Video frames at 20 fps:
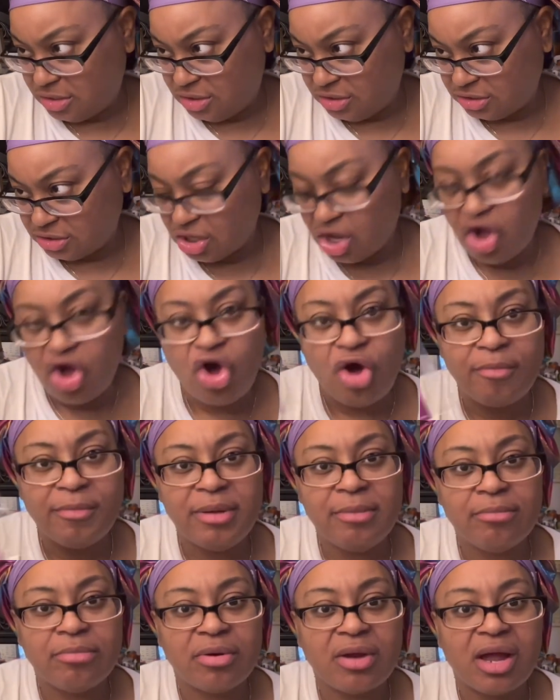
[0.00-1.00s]
It's an
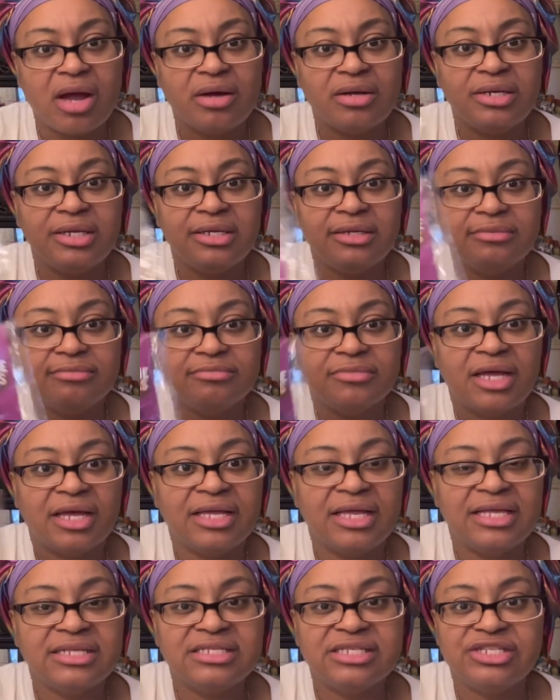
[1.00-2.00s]
almond brownie. I
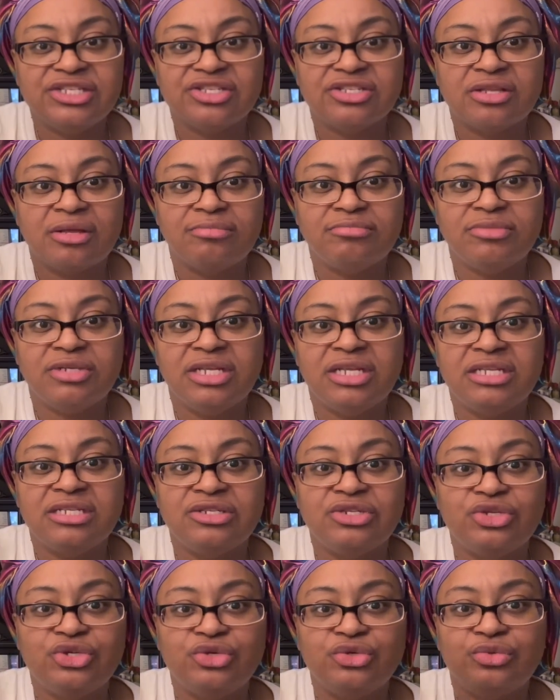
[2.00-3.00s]
guess it's something
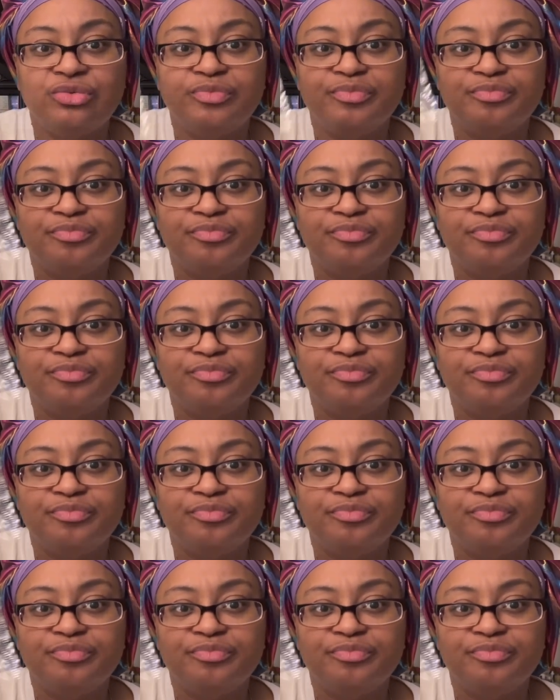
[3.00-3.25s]
is new.